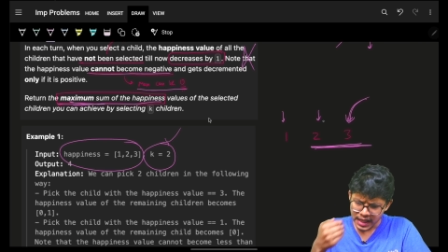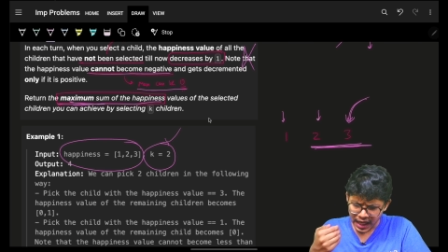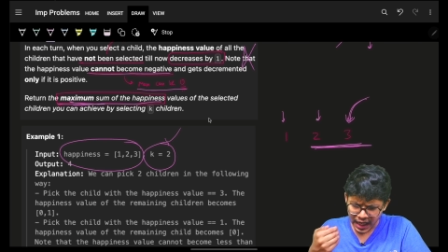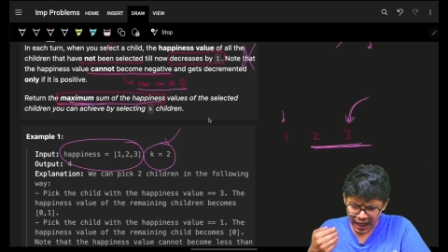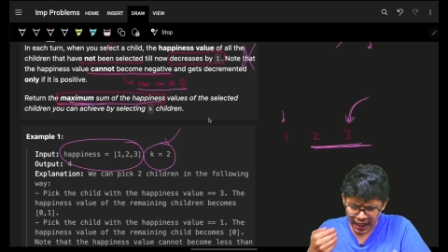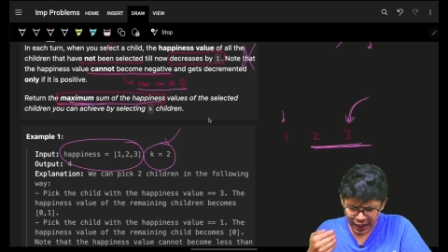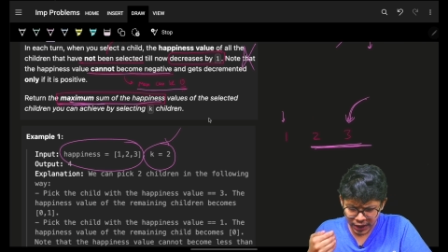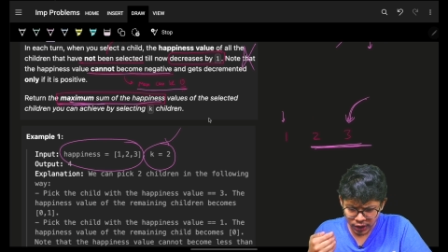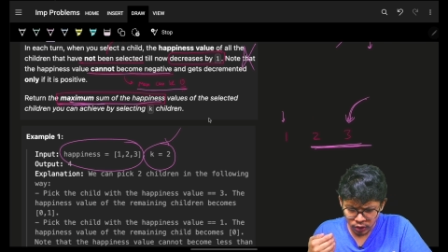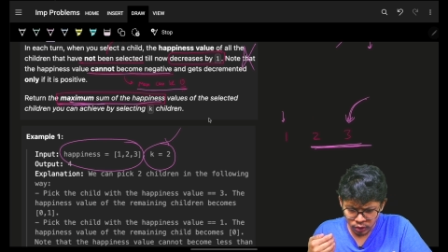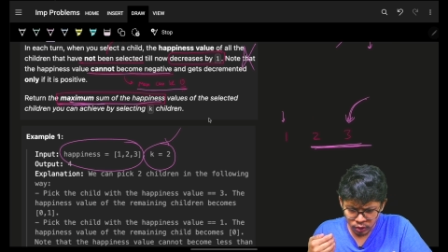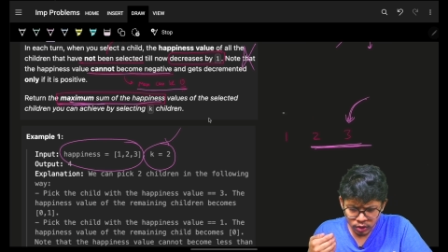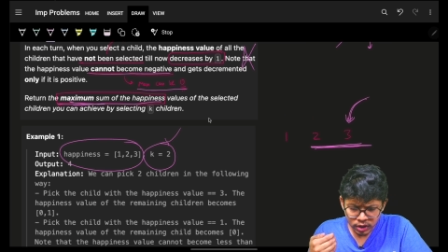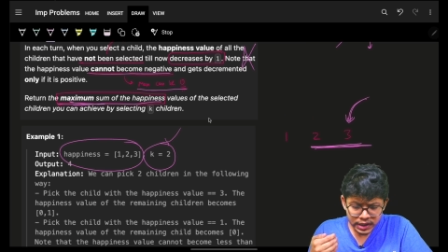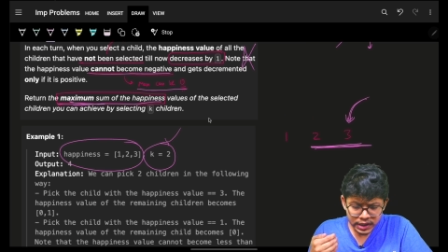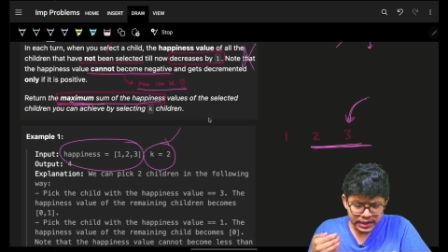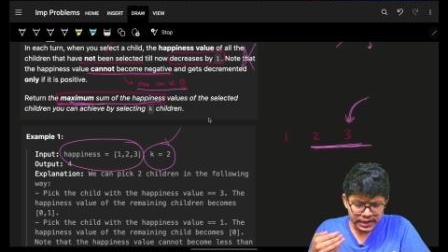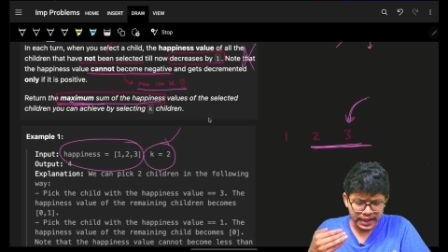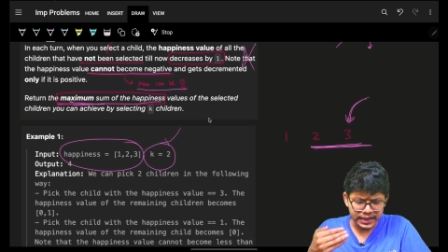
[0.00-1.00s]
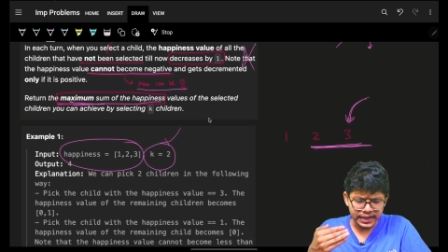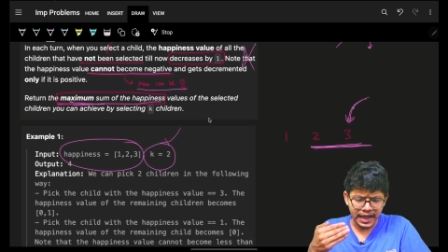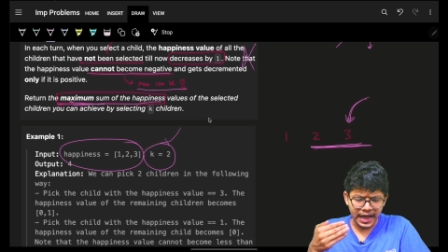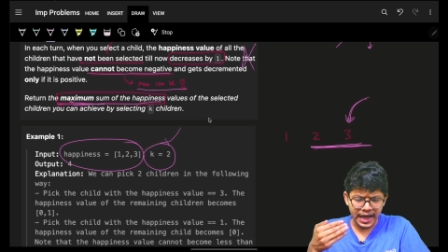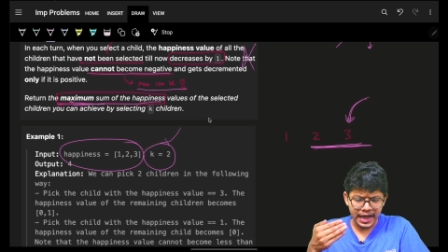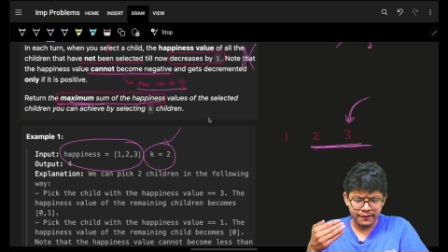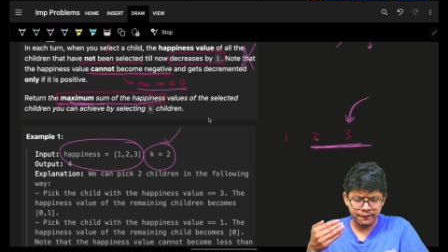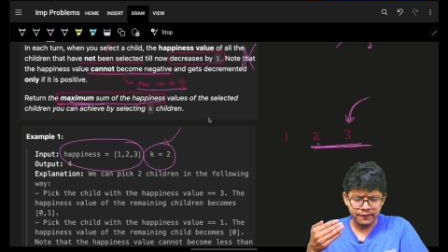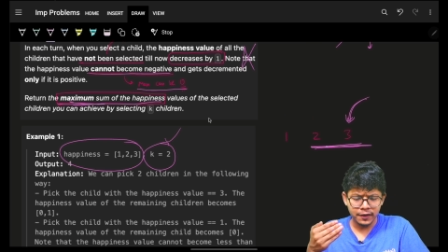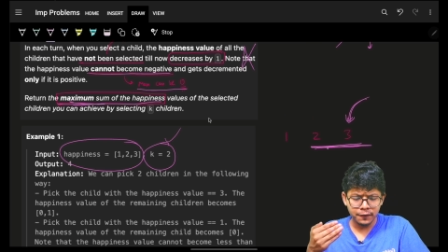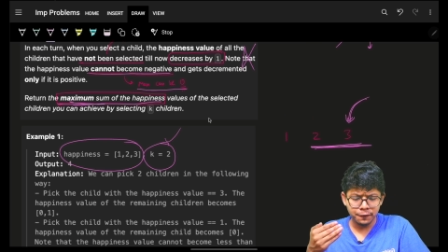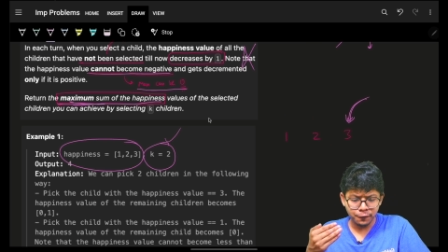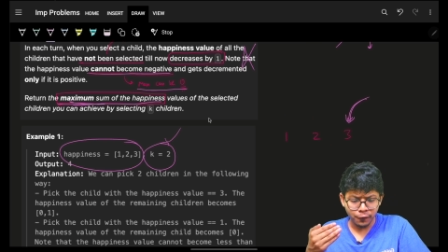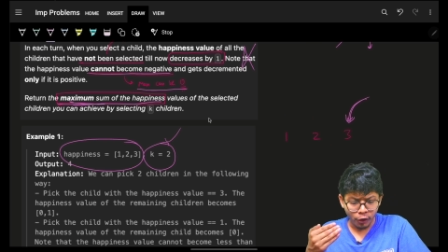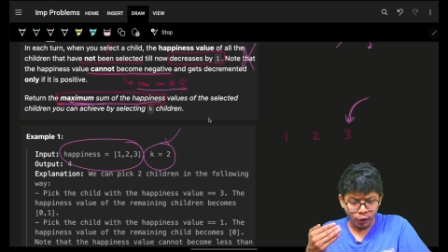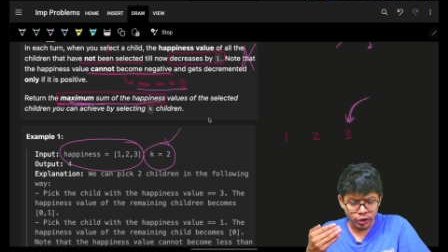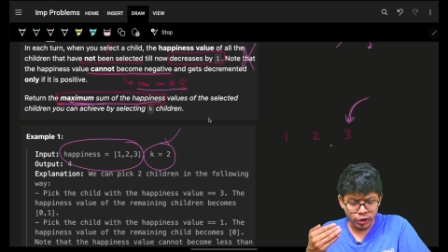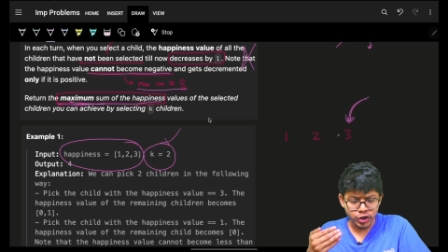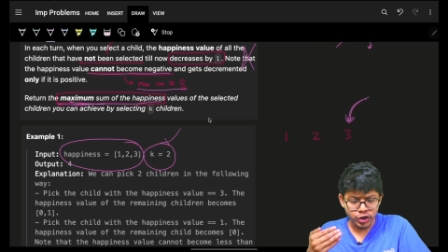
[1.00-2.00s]
I know that I will,
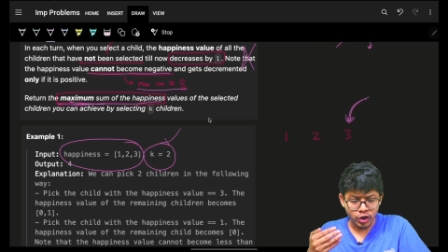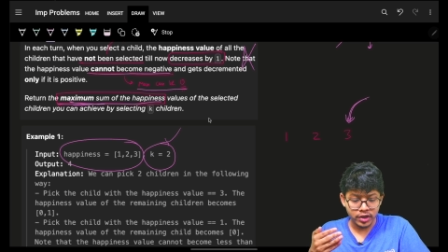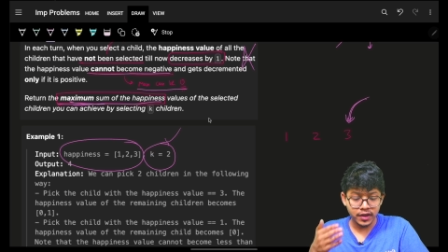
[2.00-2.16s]
for sure,